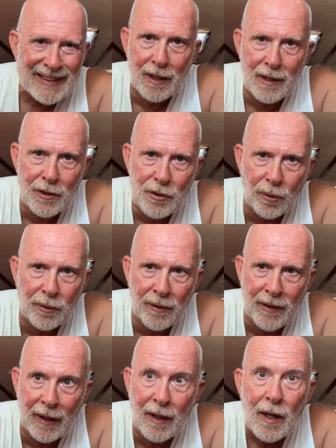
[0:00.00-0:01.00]
And let's go to
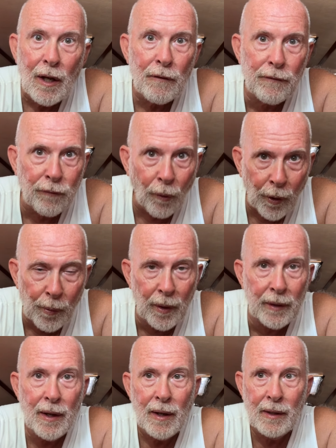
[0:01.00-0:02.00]
the
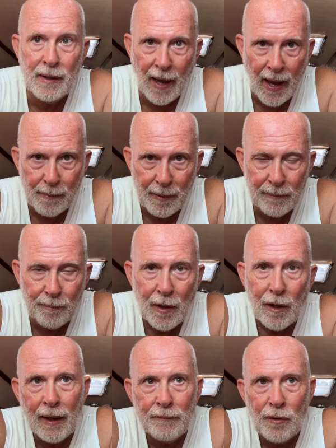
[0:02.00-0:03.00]
forward cabin.
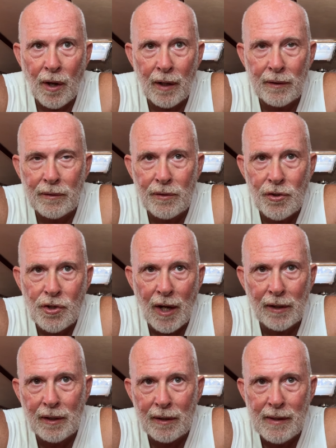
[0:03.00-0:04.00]
I've not
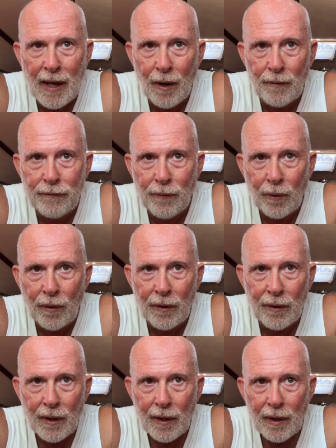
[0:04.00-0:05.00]
checked it now
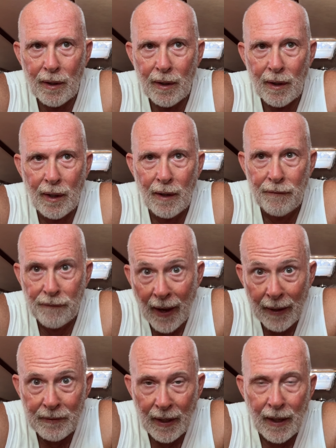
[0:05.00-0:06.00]
for
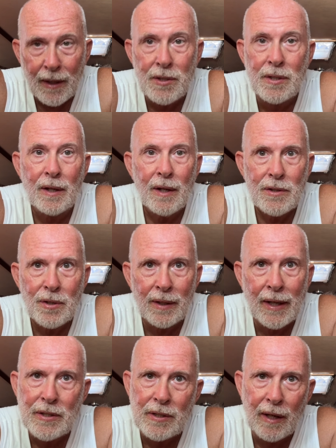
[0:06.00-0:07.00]
5 days, so
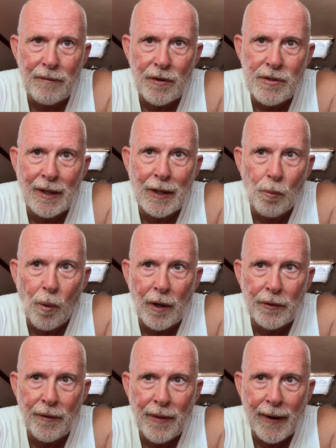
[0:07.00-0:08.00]
let's see if there's any
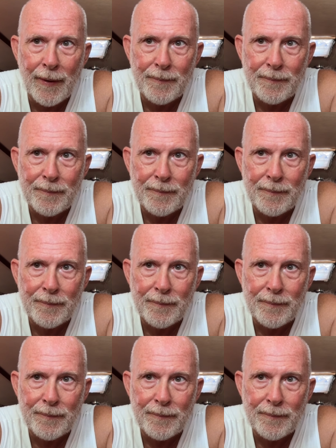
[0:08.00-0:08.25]
water there.